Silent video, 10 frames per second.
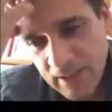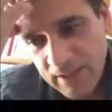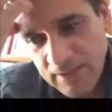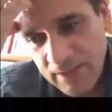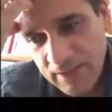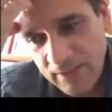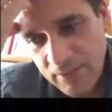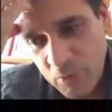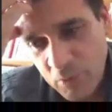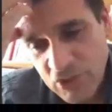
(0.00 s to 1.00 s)
and
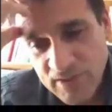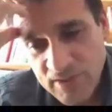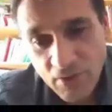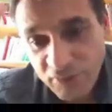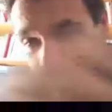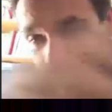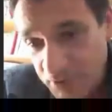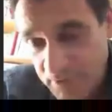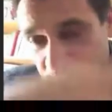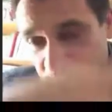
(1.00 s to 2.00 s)
which is, of
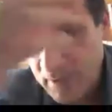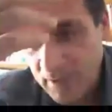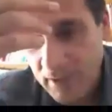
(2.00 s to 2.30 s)
course,